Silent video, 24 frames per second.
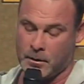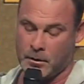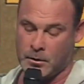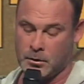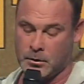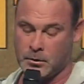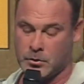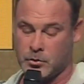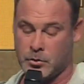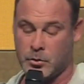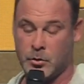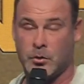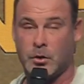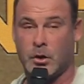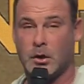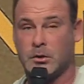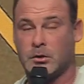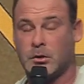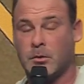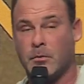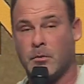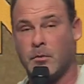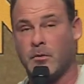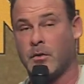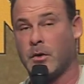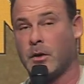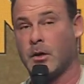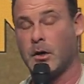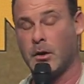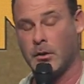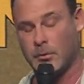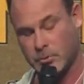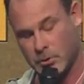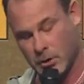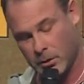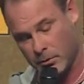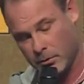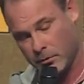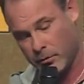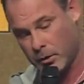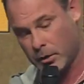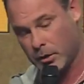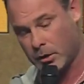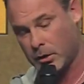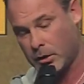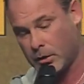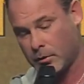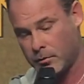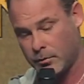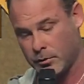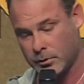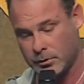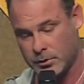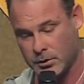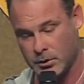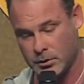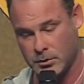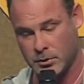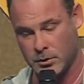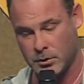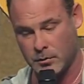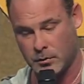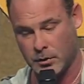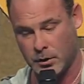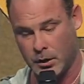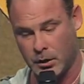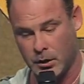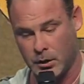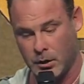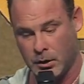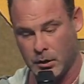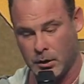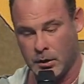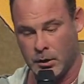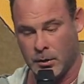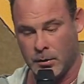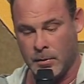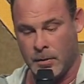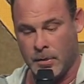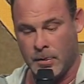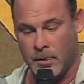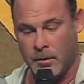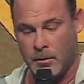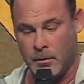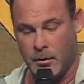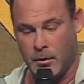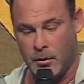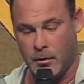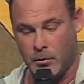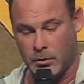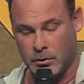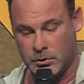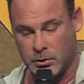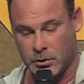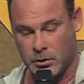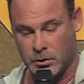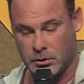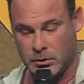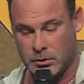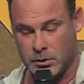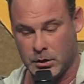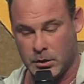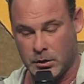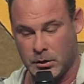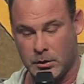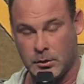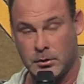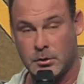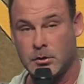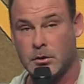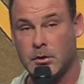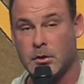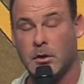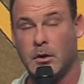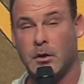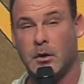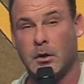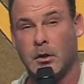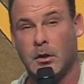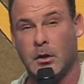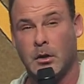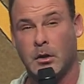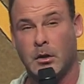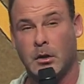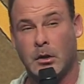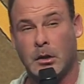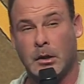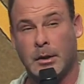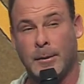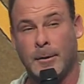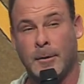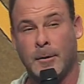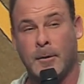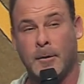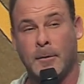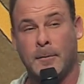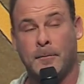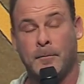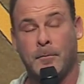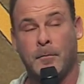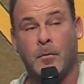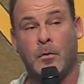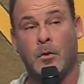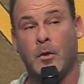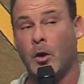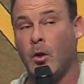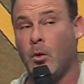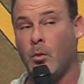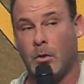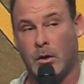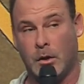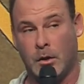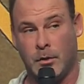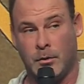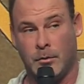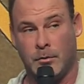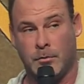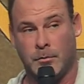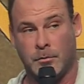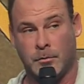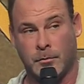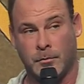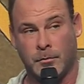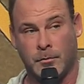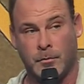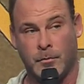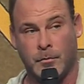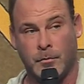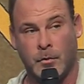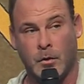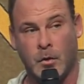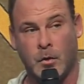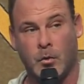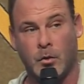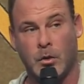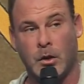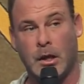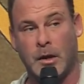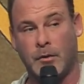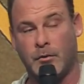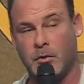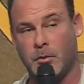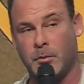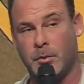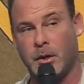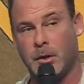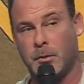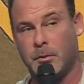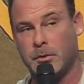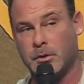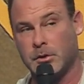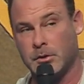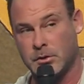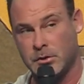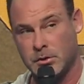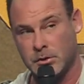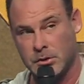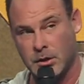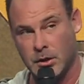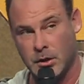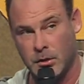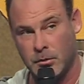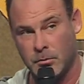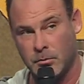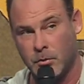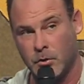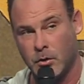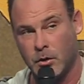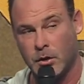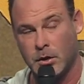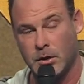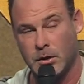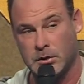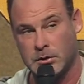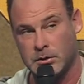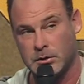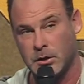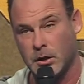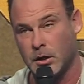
There's two things. I'm, very, I'm trying to be very careful and sensitive. I want you to understand this. No one will ever be able to sin more against